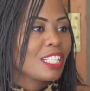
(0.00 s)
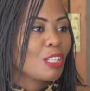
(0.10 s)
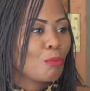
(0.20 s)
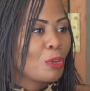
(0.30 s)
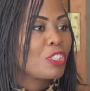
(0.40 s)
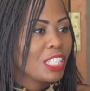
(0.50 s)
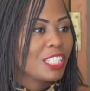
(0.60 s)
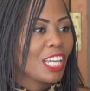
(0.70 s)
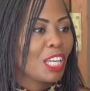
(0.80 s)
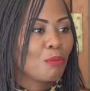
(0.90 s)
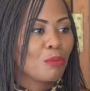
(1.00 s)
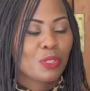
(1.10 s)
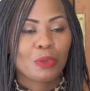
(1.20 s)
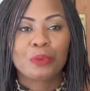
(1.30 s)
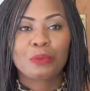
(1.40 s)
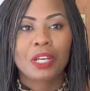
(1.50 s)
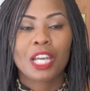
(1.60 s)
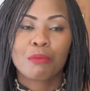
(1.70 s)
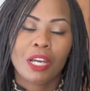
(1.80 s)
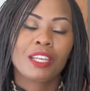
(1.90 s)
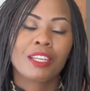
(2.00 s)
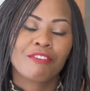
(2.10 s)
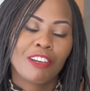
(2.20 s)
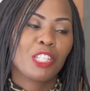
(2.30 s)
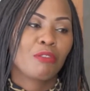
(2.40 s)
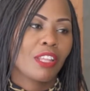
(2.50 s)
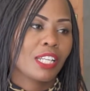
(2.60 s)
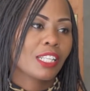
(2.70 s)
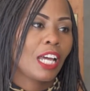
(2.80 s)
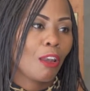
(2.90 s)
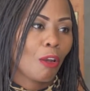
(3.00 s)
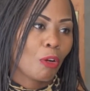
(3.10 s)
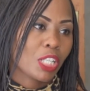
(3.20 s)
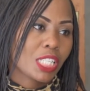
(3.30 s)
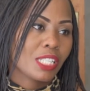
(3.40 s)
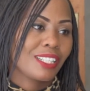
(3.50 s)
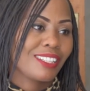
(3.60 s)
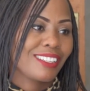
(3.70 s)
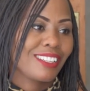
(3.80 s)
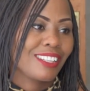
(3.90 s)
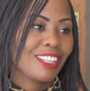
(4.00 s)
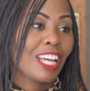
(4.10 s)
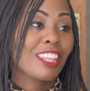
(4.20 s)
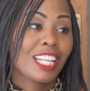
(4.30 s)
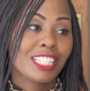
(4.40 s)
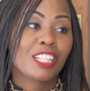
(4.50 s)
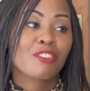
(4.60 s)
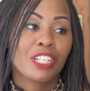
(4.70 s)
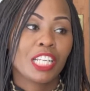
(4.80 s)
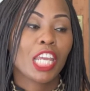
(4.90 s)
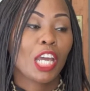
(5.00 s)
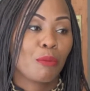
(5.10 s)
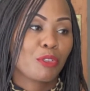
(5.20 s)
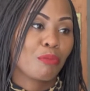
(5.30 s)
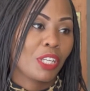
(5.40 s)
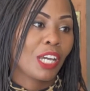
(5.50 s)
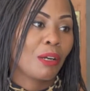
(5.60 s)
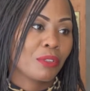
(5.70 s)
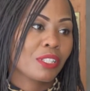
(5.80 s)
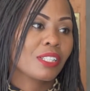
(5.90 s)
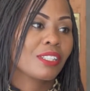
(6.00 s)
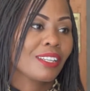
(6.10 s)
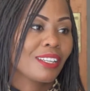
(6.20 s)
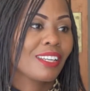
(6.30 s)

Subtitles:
creates as a bonding time. So I value that a lot, and that has really helped me out.